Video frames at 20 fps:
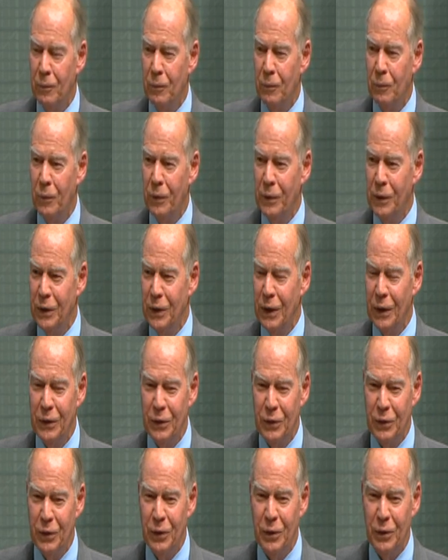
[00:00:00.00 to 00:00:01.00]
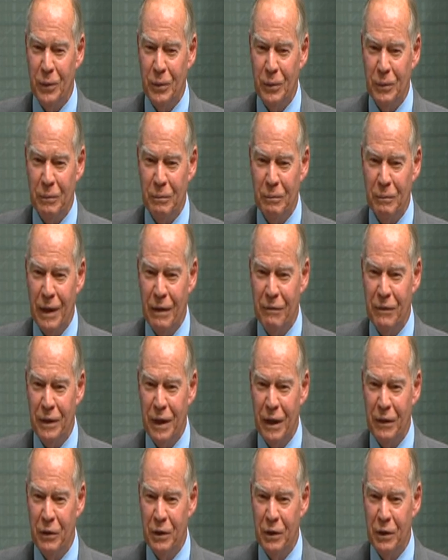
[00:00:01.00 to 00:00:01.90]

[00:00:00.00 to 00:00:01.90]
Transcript: what are you going to do? Have another